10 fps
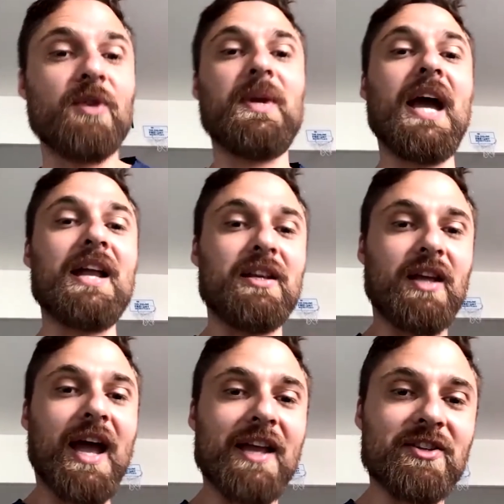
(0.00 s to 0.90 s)
So we had
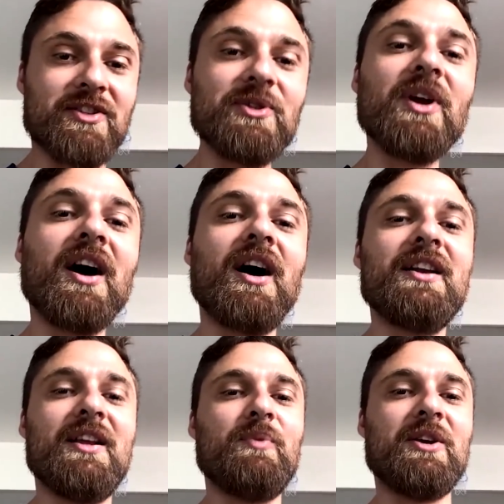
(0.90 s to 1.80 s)
a suit
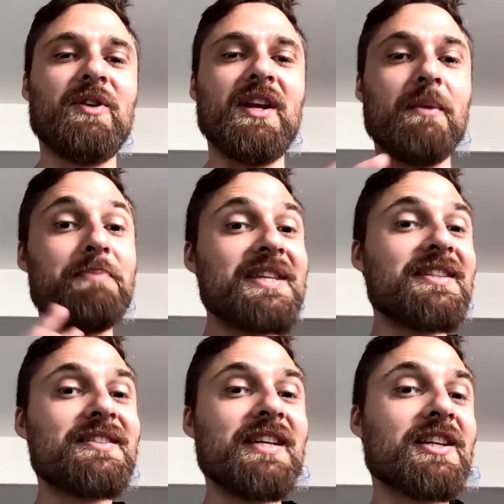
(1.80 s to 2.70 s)
on, and we were in the
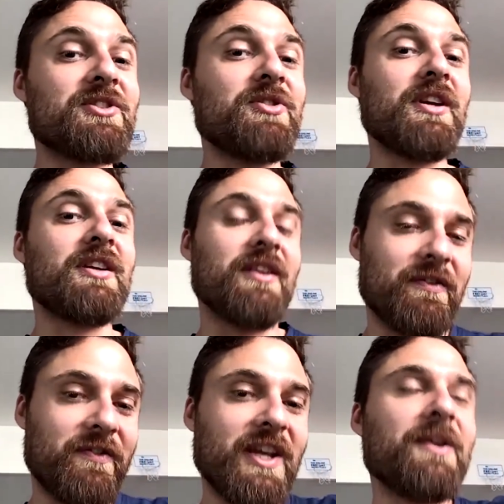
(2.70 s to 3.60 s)
business district
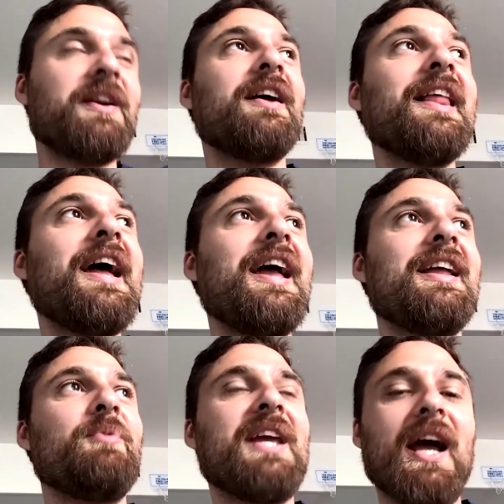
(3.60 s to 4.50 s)
here in
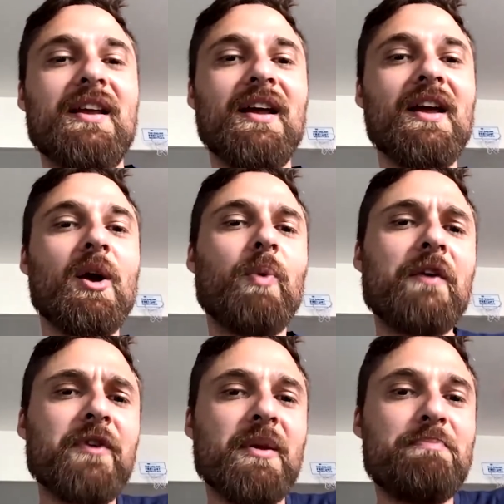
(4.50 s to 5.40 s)
LA, and we kind of
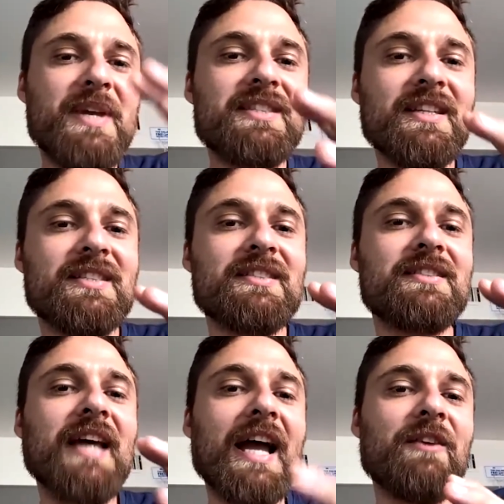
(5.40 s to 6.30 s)
went from the business
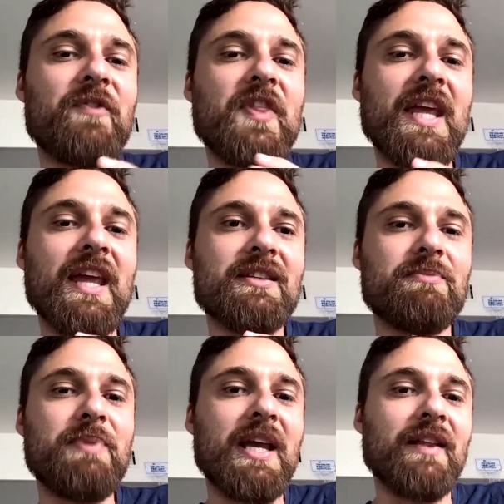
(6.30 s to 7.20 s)
side of
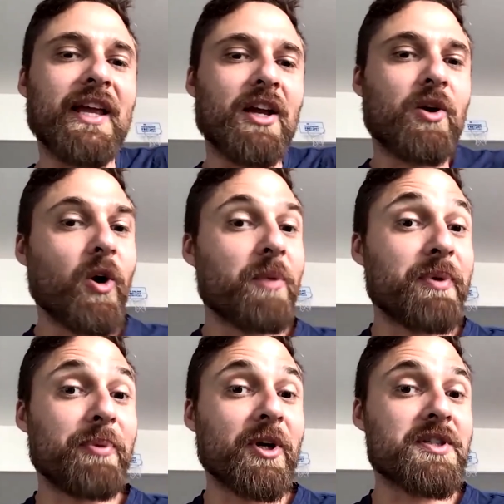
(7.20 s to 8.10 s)
things, being like a
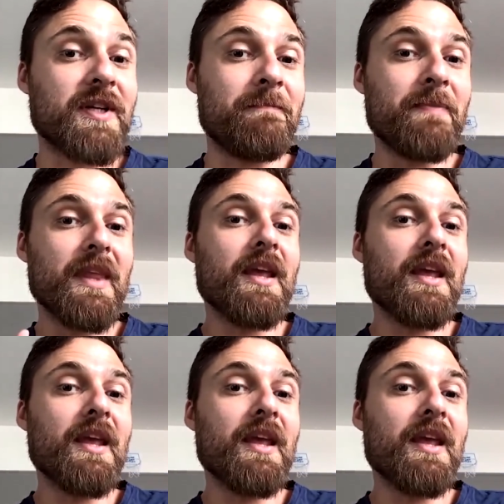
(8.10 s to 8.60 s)
corporate person.